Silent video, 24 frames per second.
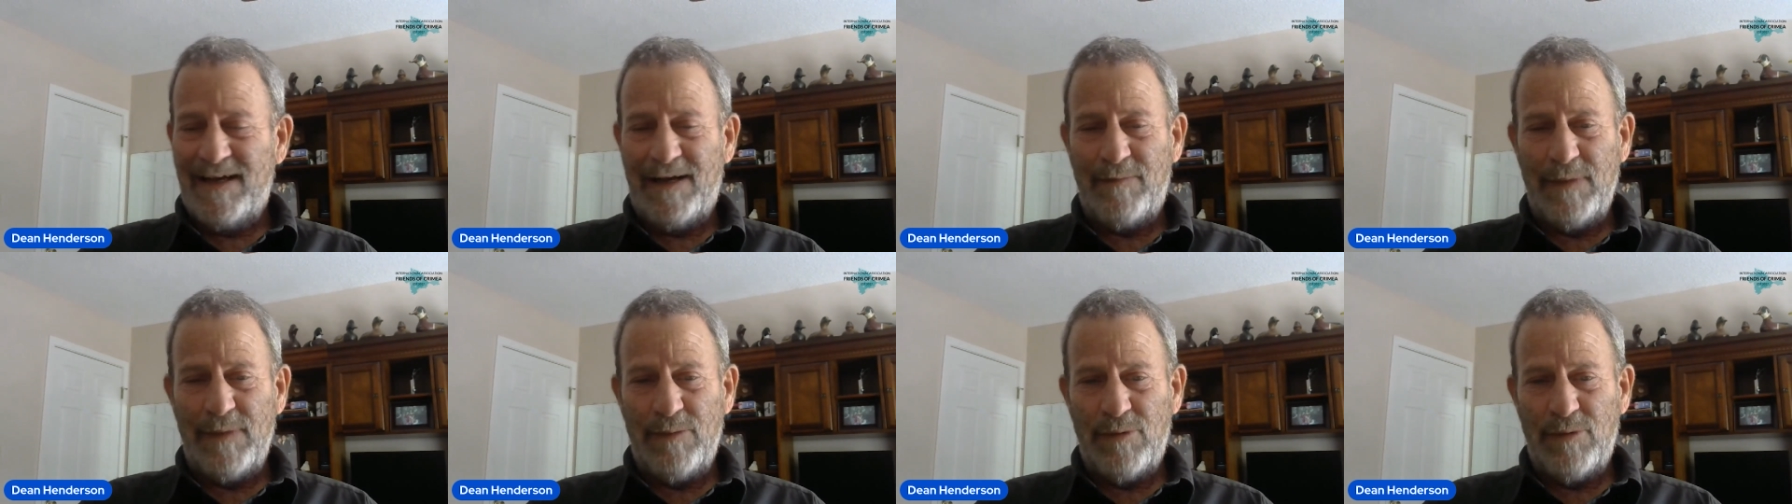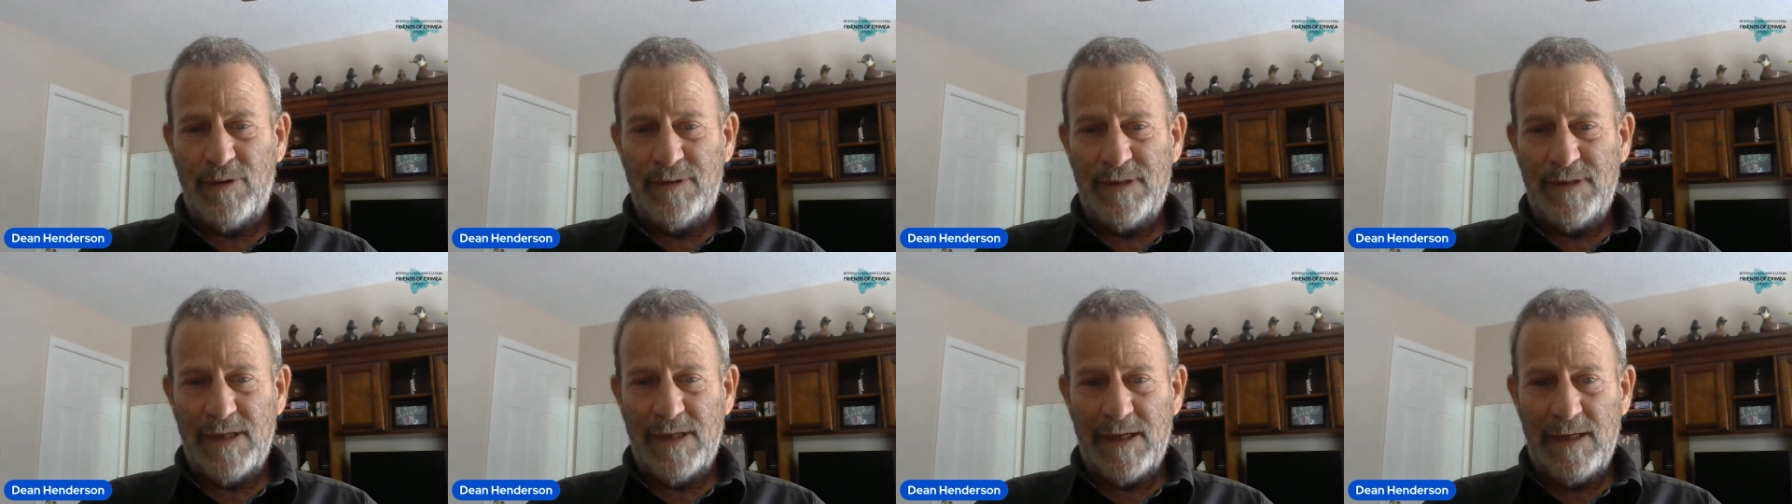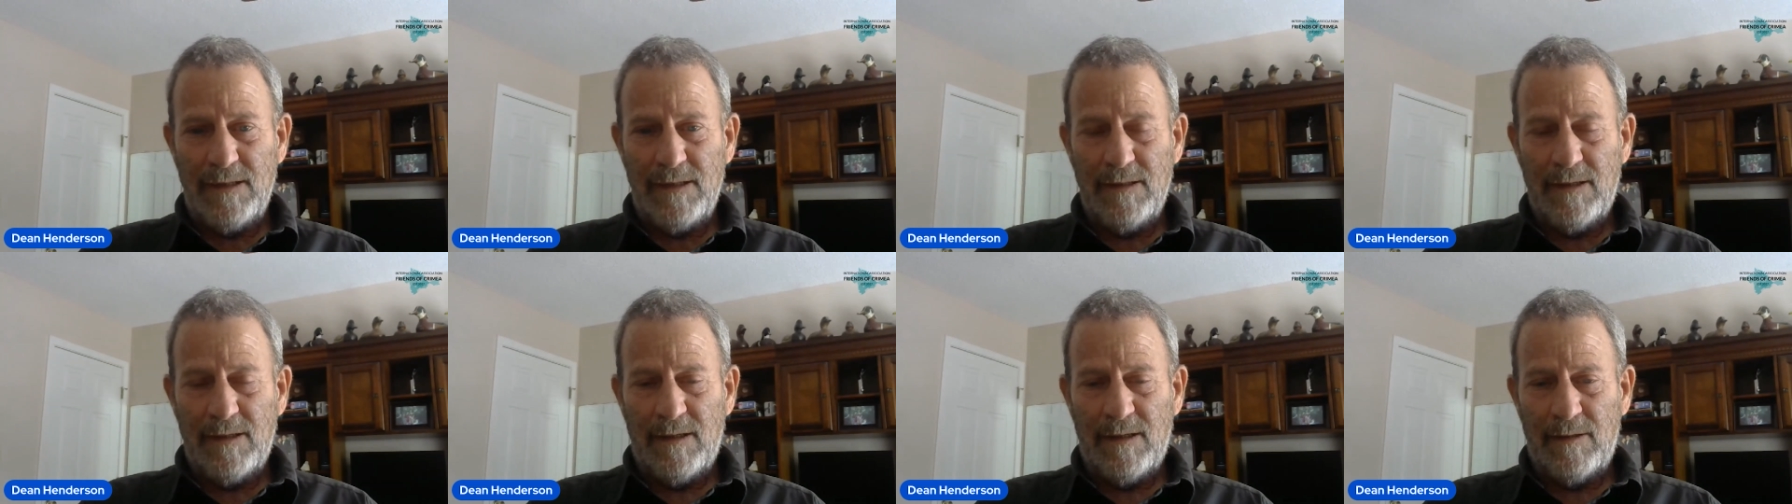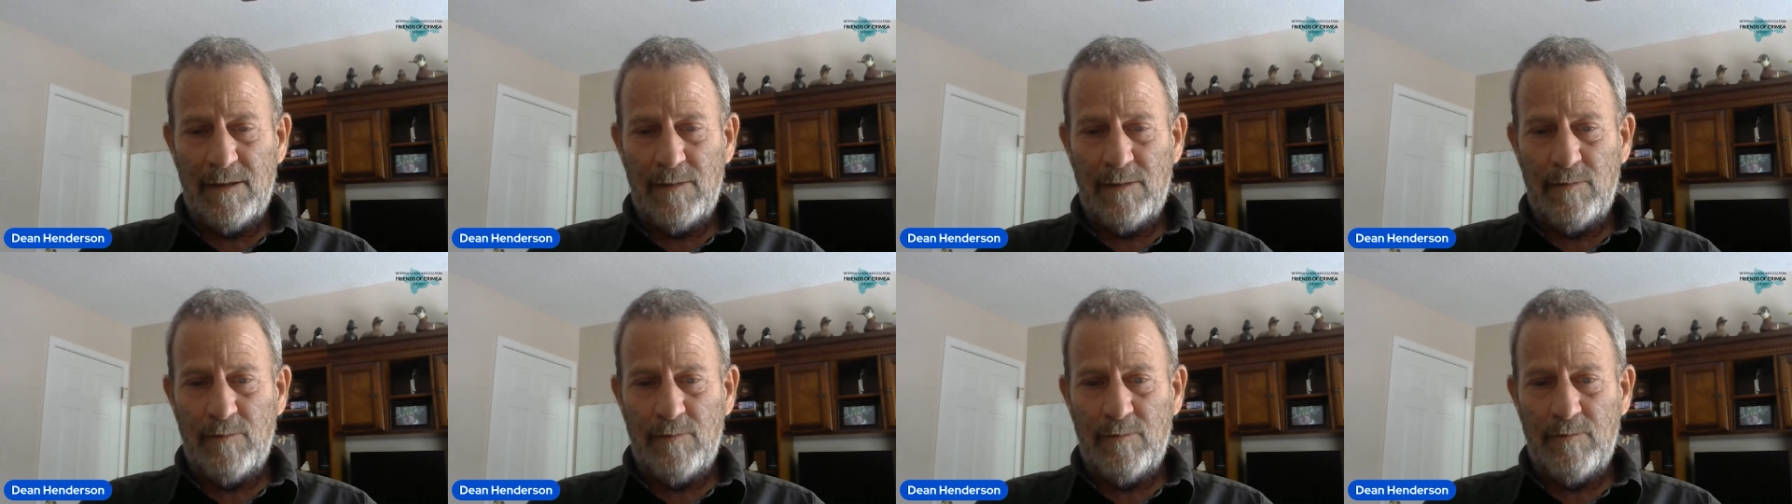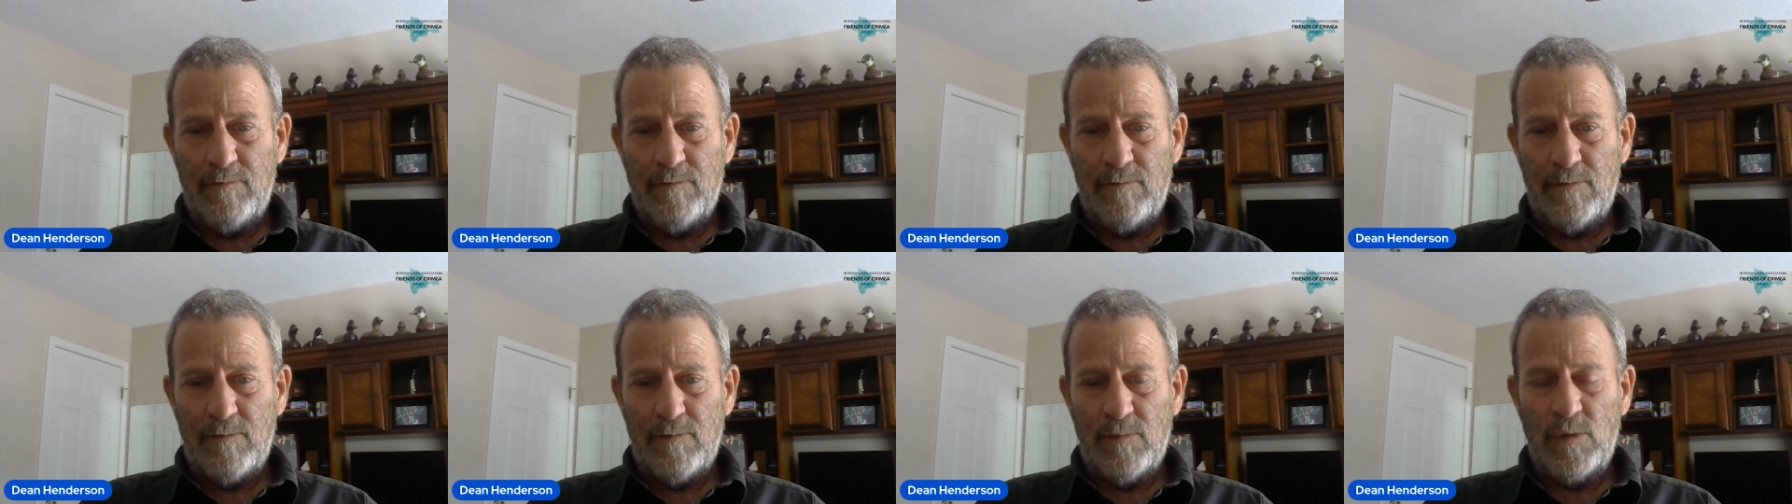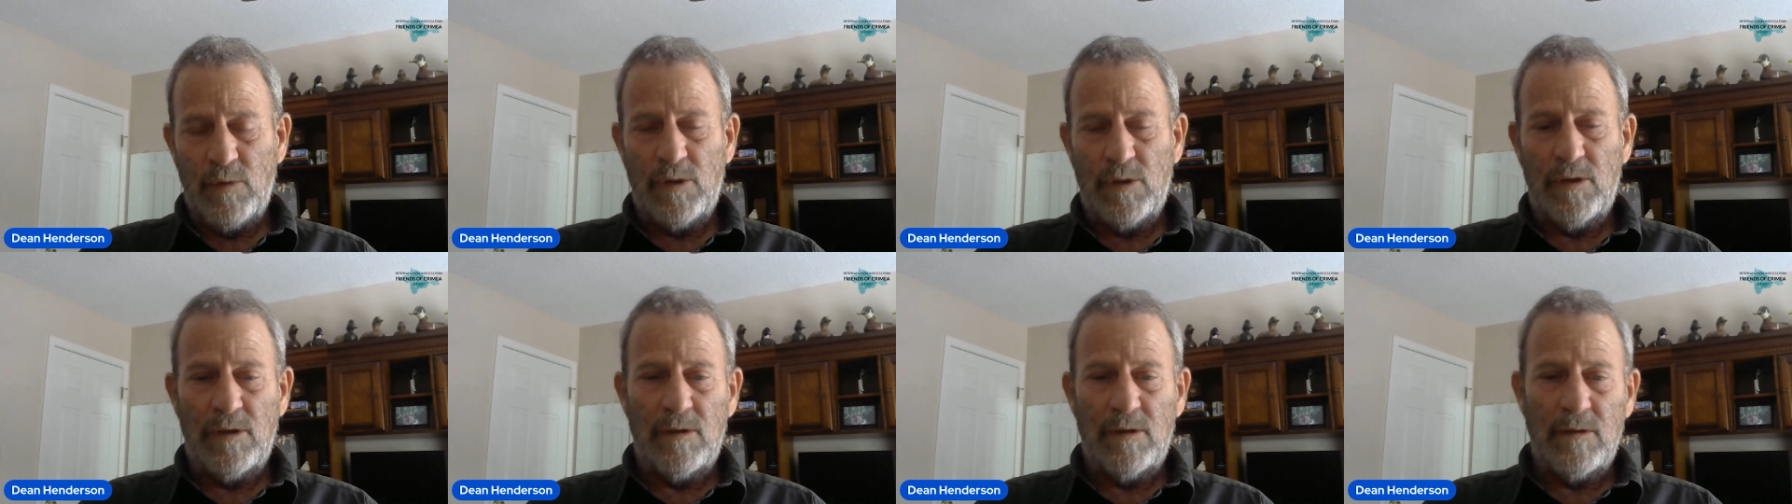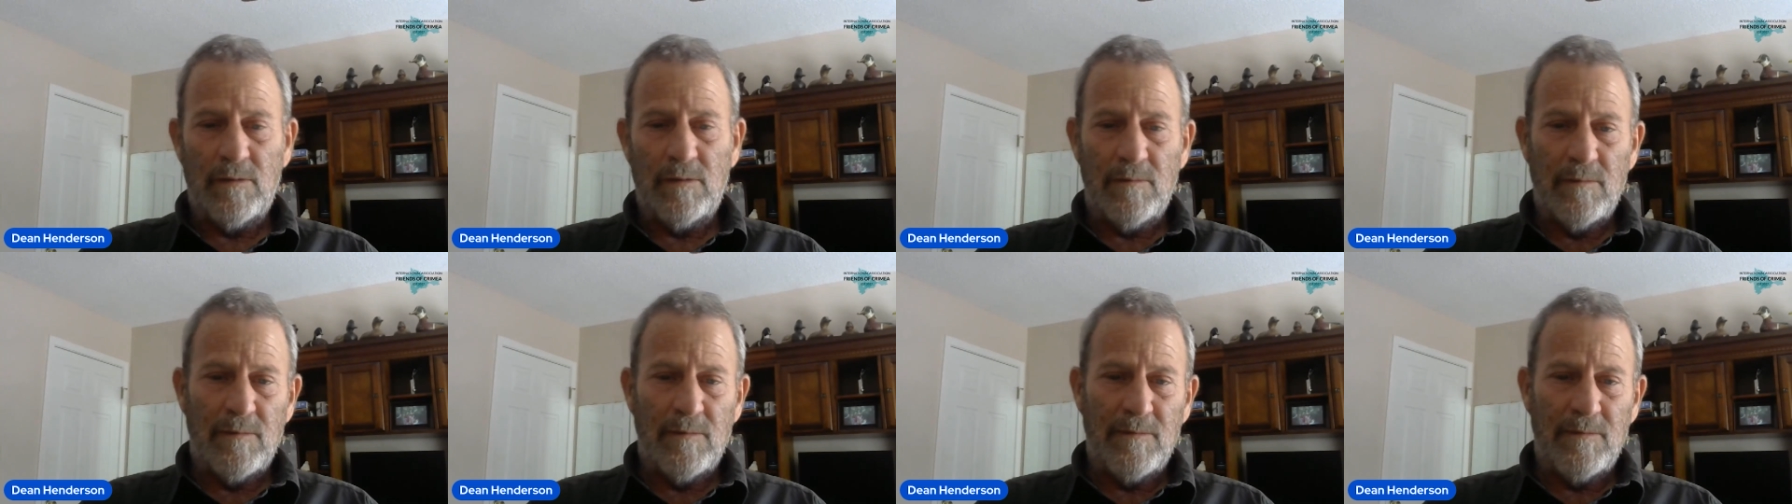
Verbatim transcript: on my birthday, um, we're